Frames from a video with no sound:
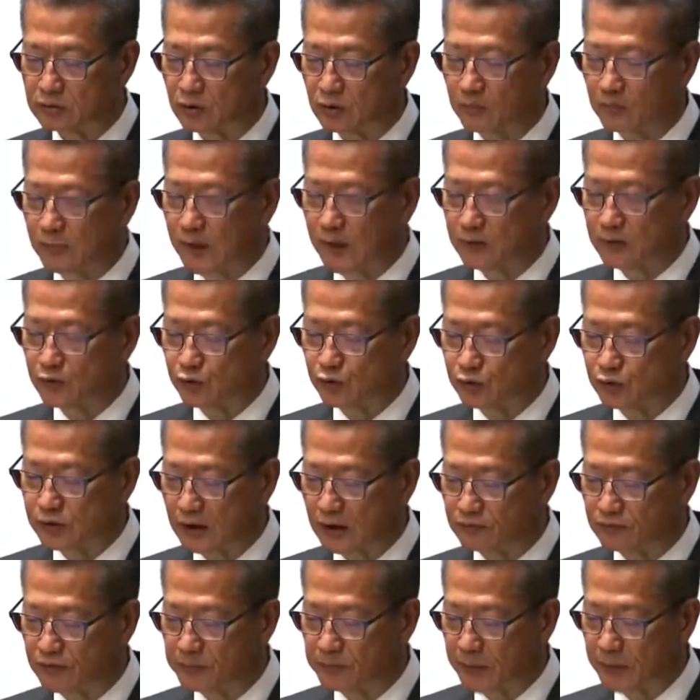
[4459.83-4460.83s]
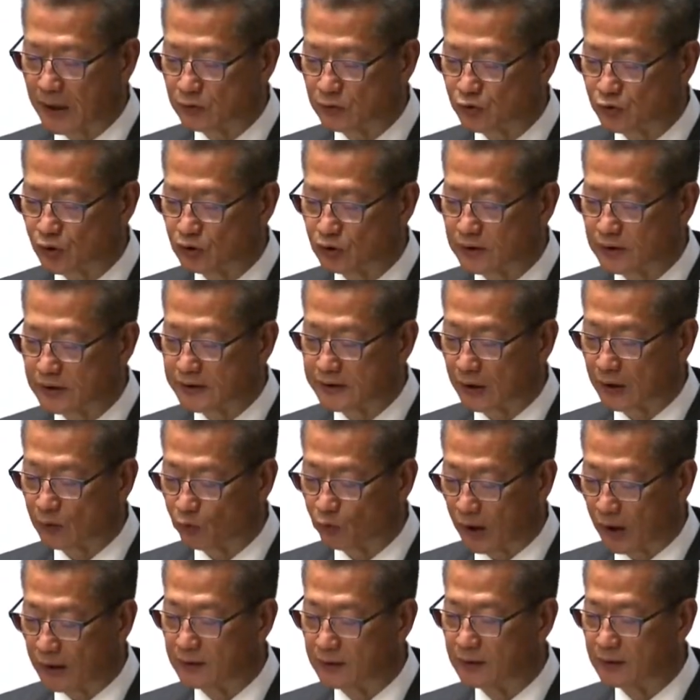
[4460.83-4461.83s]
Measures to enhance training for
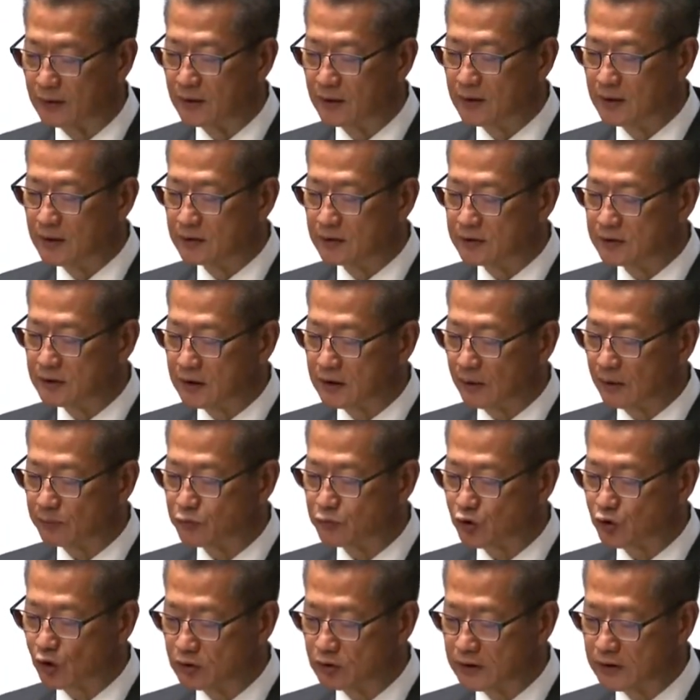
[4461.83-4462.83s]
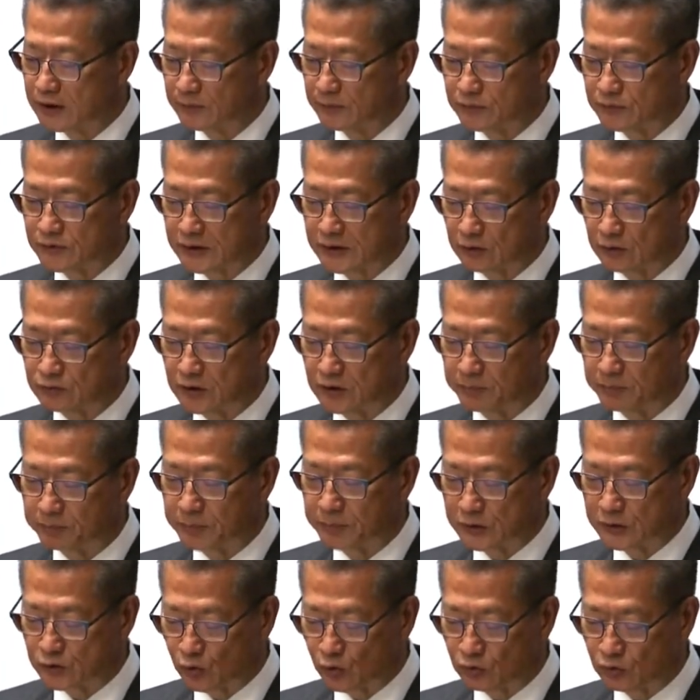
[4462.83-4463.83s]
skilled workers, subsidize the operation
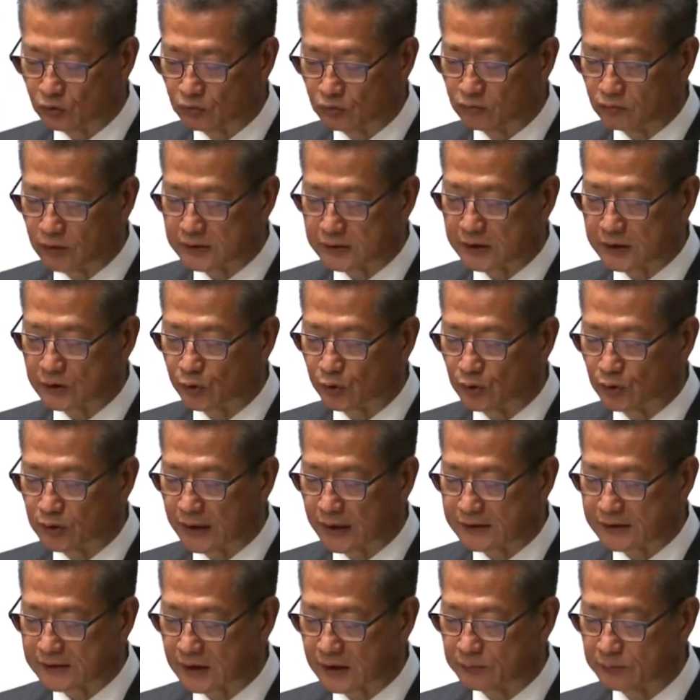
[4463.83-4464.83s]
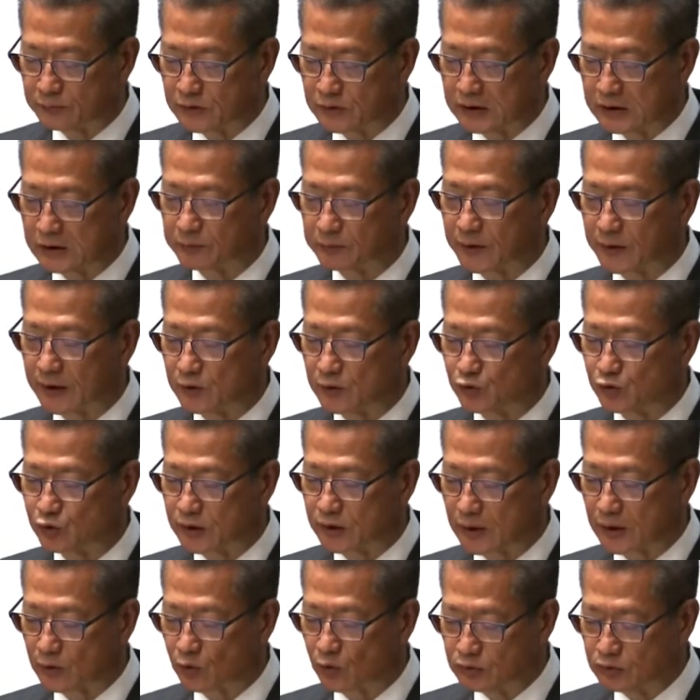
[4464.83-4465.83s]
of SME contractors
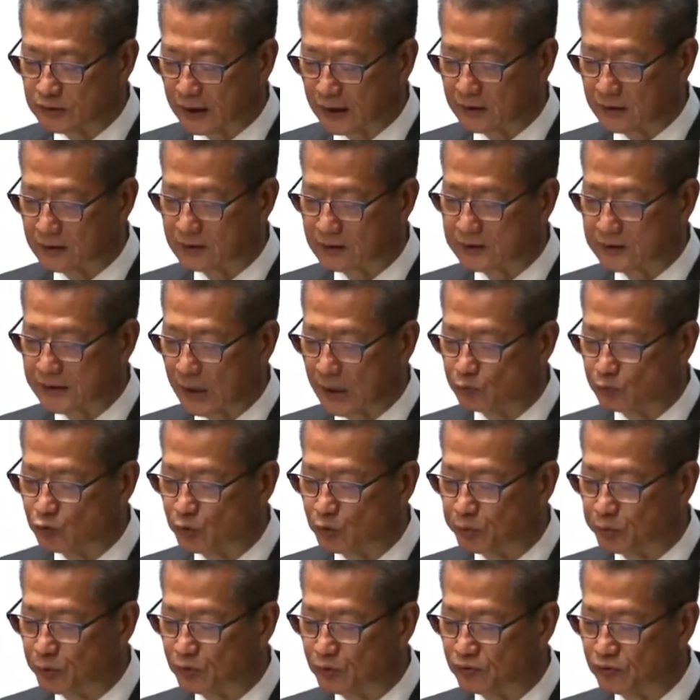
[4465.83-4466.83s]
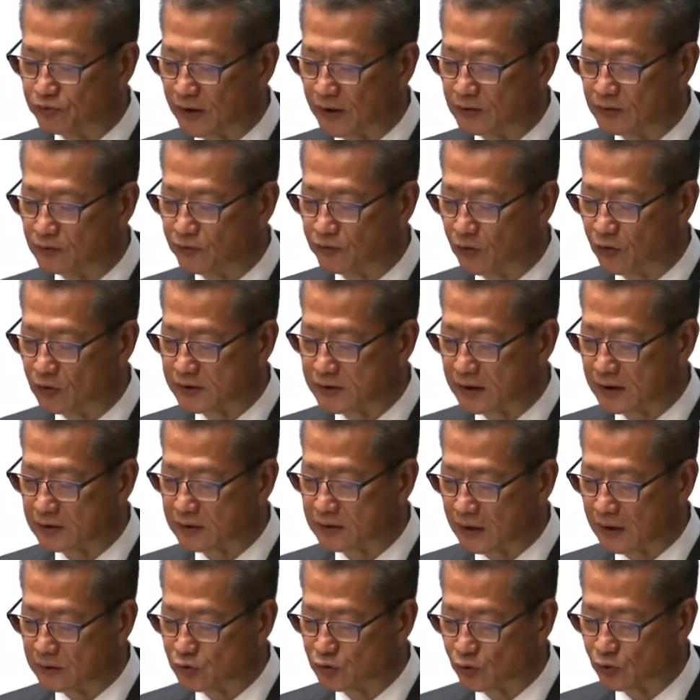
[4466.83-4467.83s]
and registered
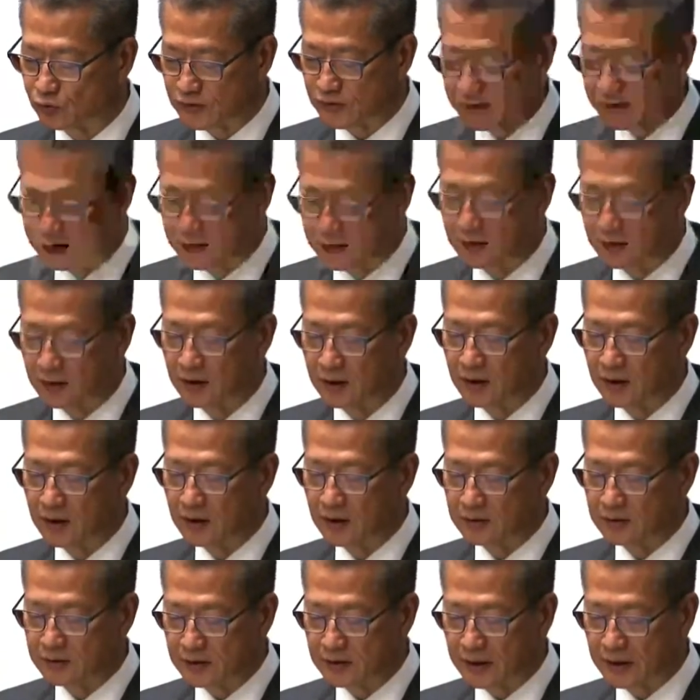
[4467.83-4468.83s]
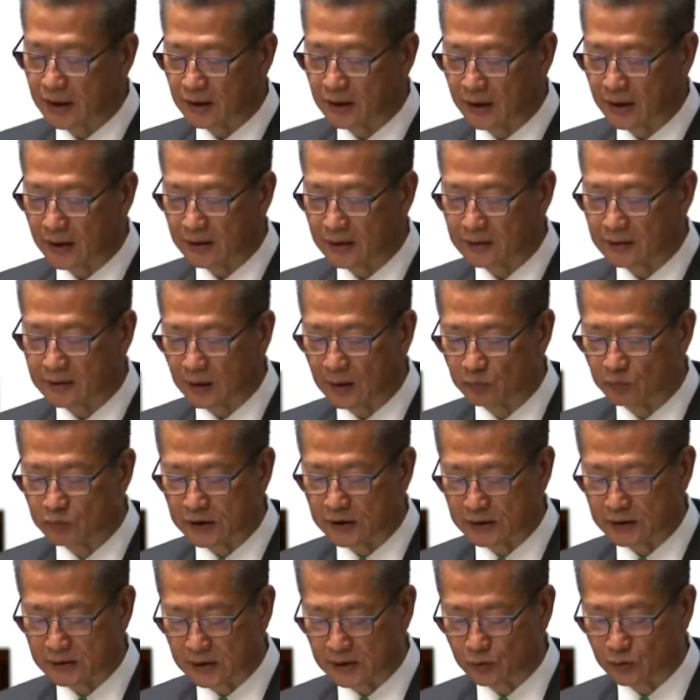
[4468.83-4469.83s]
subcontractors, and offer allowances to registered
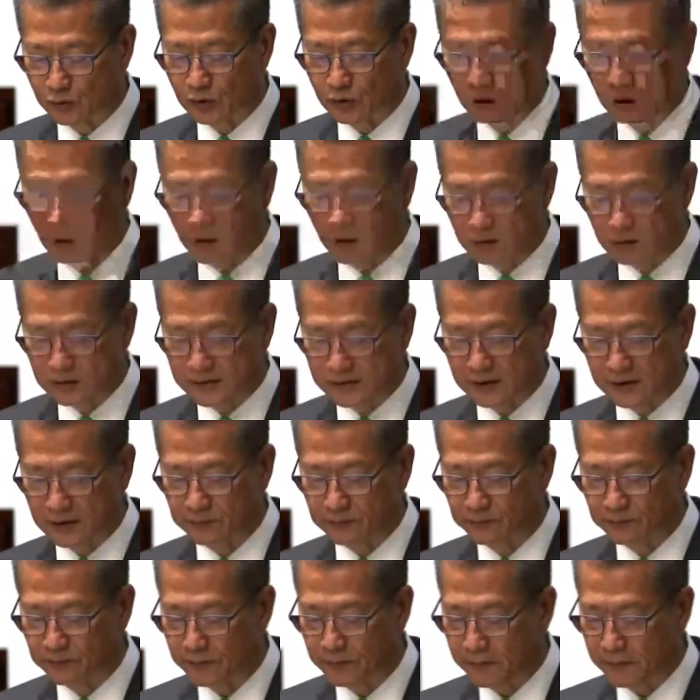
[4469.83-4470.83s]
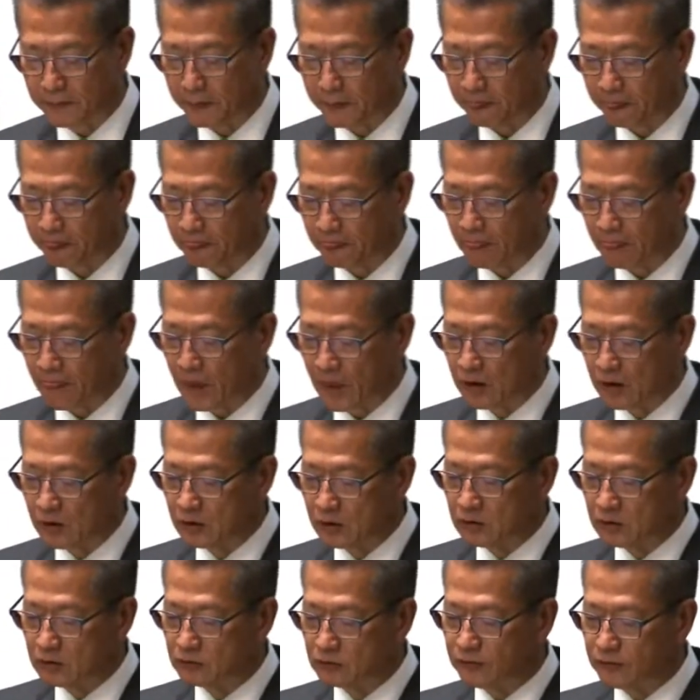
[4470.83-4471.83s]
construction workers who are underemployed
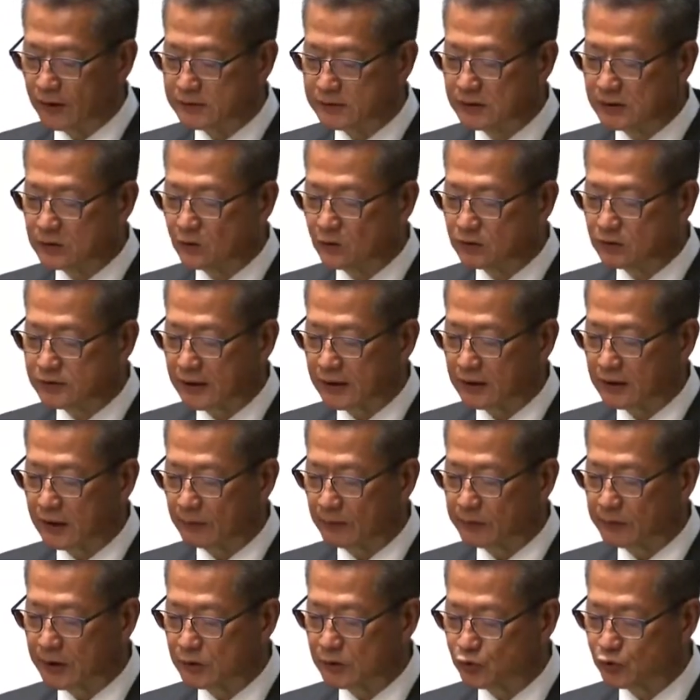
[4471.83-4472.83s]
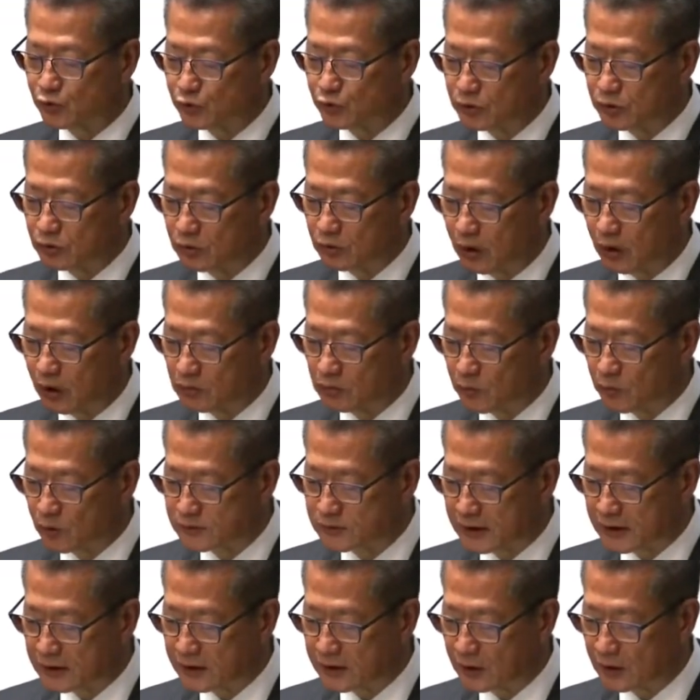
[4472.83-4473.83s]
or temporarily unemployed for
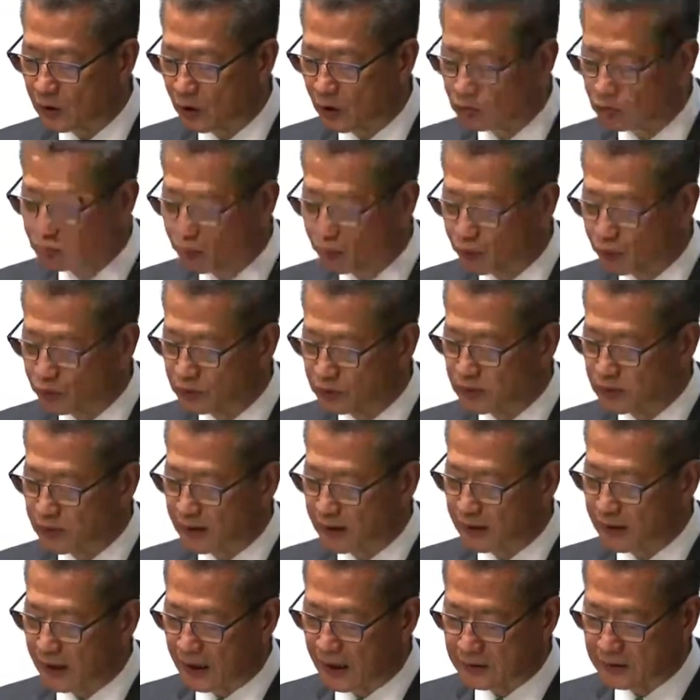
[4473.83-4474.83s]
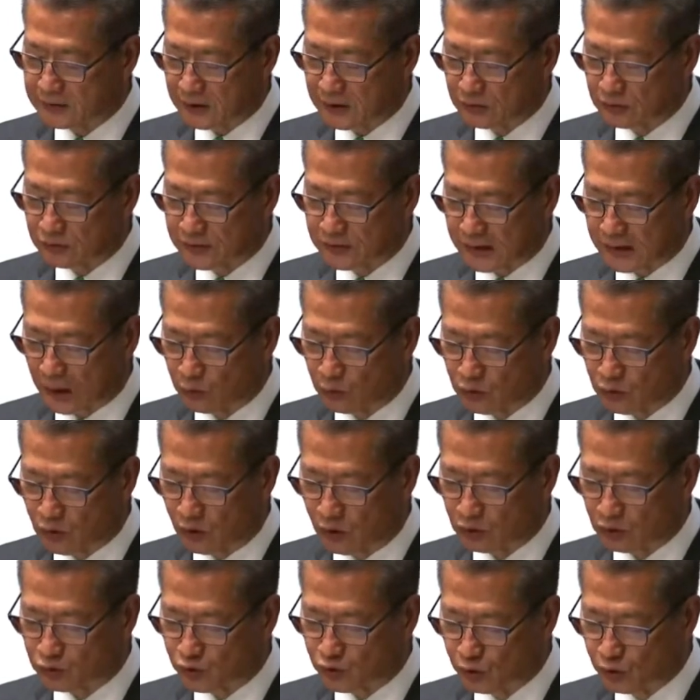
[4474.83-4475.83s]
attending training courses have been
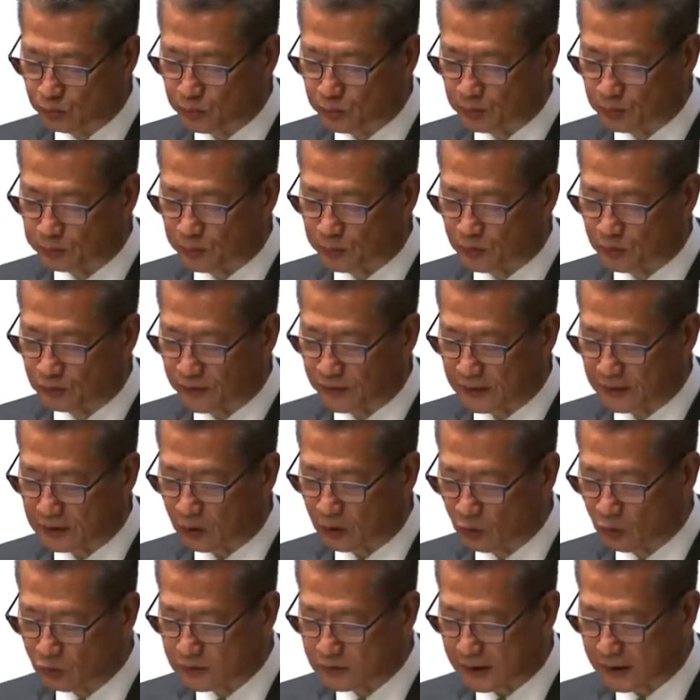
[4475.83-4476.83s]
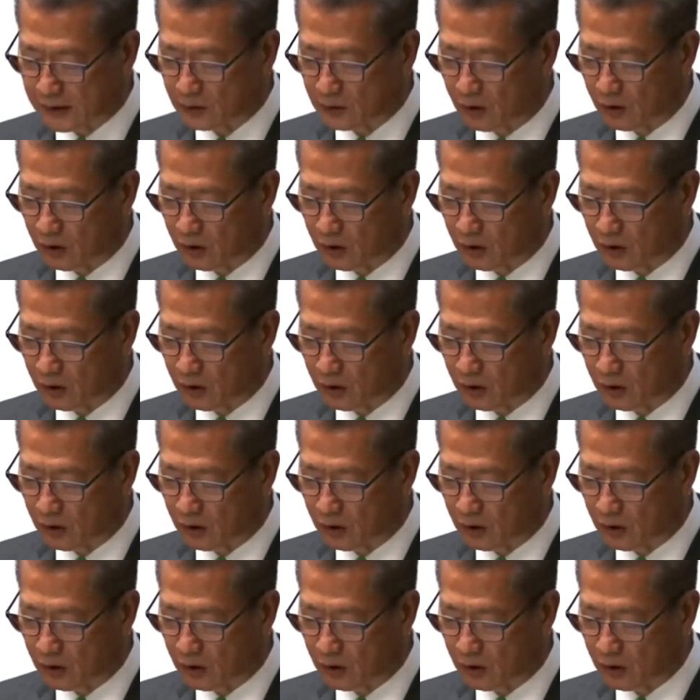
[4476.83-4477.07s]
implemented since January this year.